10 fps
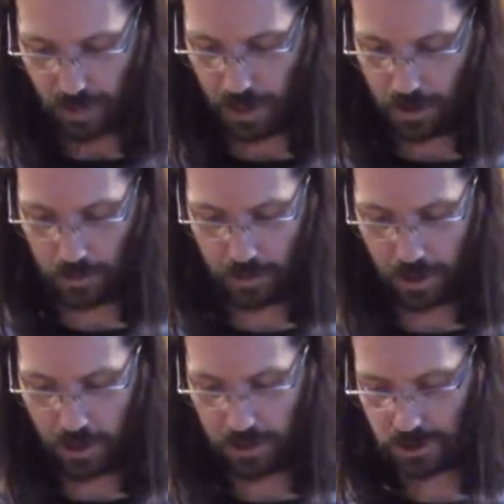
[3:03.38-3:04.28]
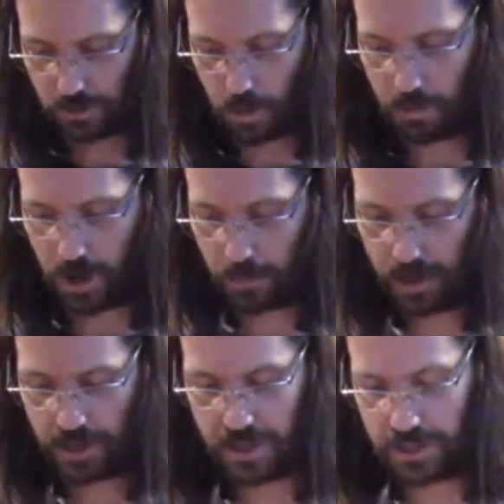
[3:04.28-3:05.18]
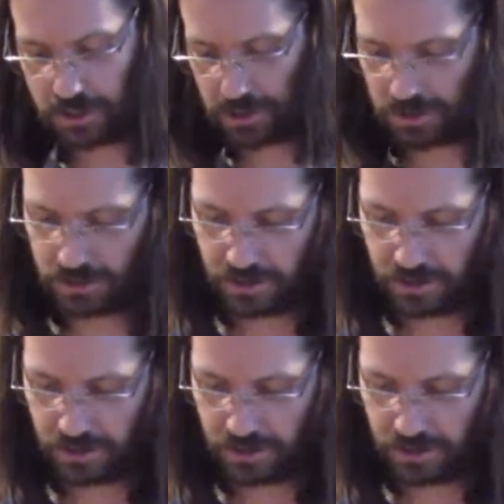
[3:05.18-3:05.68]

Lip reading: You know, regardless of what Popeye eats.